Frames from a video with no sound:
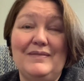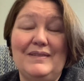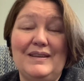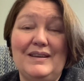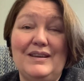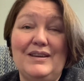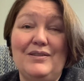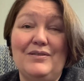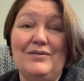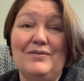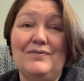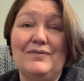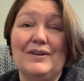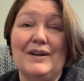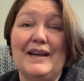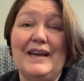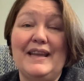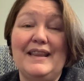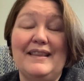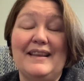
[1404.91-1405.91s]
you'll
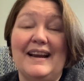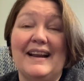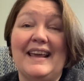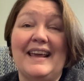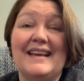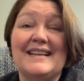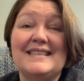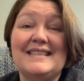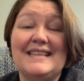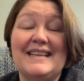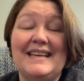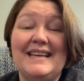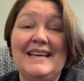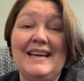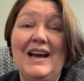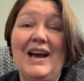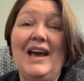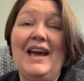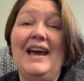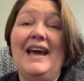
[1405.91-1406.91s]
forget that I can't see,
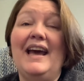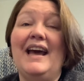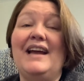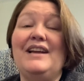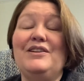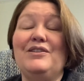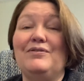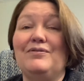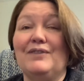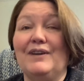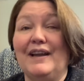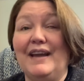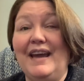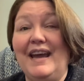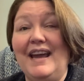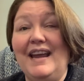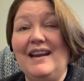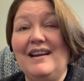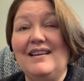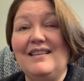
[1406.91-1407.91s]
and you'll
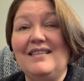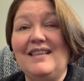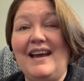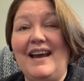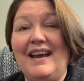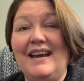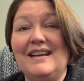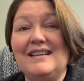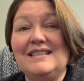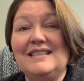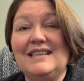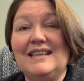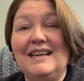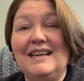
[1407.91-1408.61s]
forget that